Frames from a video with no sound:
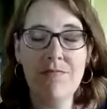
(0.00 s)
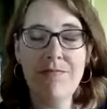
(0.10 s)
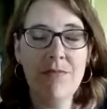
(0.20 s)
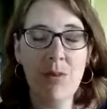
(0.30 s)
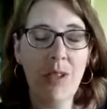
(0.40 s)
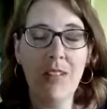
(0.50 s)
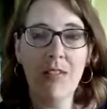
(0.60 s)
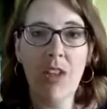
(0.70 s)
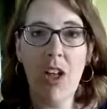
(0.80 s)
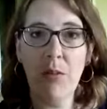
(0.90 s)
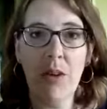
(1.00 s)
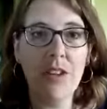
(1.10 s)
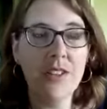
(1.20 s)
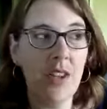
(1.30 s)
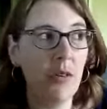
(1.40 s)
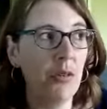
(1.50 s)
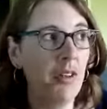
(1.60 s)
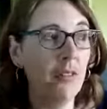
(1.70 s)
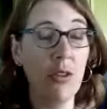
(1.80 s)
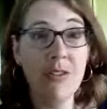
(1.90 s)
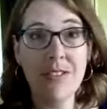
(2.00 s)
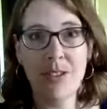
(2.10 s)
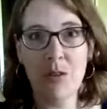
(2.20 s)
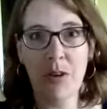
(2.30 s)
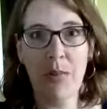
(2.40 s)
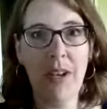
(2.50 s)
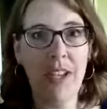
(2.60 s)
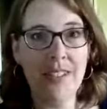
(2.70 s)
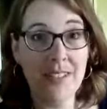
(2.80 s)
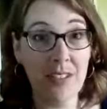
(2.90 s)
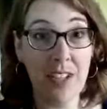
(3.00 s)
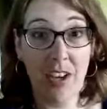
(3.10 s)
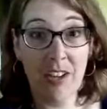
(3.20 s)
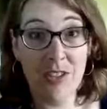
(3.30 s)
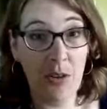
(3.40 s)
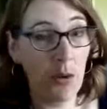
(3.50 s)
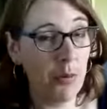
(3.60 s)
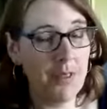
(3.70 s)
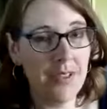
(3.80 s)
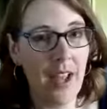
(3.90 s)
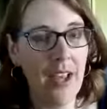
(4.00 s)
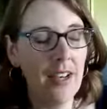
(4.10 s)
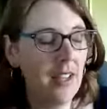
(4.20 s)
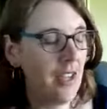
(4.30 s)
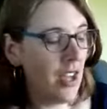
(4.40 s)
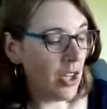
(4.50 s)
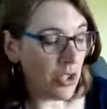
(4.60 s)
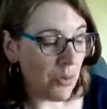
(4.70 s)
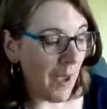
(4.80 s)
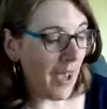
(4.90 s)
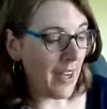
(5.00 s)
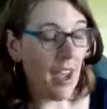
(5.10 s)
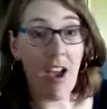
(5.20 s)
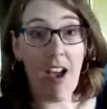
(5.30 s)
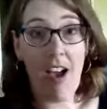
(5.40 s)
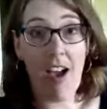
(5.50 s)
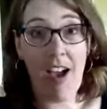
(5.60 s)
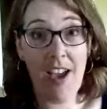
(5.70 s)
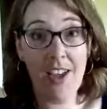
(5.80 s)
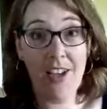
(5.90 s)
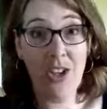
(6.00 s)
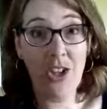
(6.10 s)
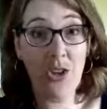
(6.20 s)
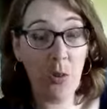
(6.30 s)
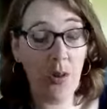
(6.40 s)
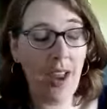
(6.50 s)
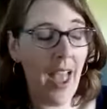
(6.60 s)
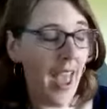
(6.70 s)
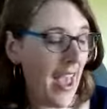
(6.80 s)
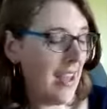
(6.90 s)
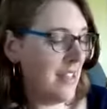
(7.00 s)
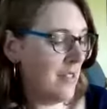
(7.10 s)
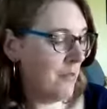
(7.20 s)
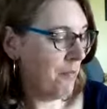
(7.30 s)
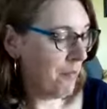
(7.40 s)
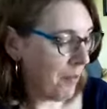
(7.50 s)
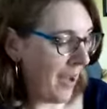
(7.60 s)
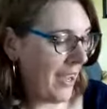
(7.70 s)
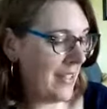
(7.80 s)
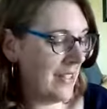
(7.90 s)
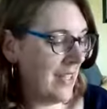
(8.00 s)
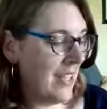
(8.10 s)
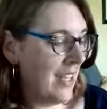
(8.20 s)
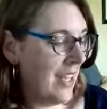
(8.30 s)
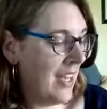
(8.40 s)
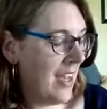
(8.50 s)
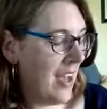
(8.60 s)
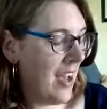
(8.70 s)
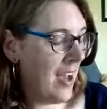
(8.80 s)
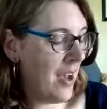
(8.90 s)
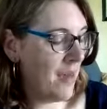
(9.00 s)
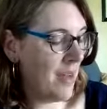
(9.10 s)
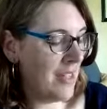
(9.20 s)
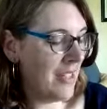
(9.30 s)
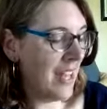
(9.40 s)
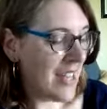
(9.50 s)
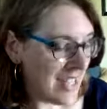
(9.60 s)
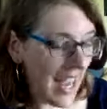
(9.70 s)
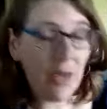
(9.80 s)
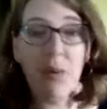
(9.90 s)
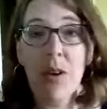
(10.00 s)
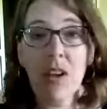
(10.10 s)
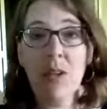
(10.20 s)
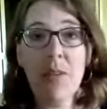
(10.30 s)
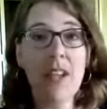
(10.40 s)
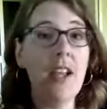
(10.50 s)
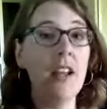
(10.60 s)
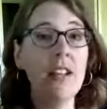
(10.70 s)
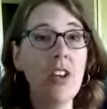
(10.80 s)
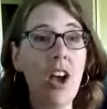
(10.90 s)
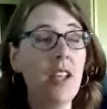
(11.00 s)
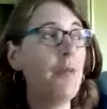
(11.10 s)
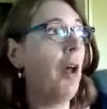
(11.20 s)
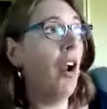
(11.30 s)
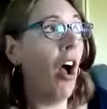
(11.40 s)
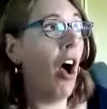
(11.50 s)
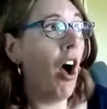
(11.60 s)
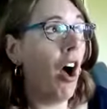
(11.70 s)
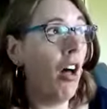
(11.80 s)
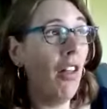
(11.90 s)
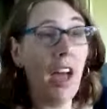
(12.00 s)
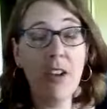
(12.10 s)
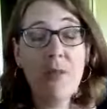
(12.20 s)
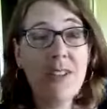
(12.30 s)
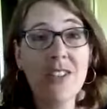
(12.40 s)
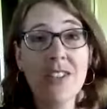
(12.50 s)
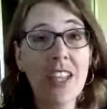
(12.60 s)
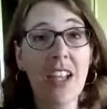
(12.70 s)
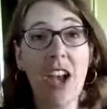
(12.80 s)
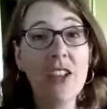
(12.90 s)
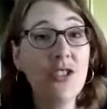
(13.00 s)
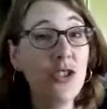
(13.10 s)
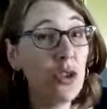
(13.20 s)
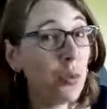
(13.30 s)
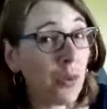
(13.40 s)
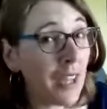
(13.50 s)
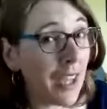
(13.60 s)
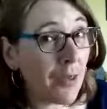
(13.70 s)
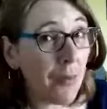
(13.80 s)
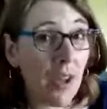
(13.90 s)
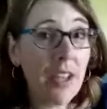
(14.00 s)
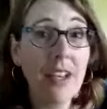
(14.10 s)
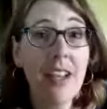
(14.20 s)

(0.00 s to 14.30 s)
doing lawn work. So I've closed the door, but I can still hear it. So I hope it's not too bad on your end. But today we are going to be talking about how to be just like a super kick butt,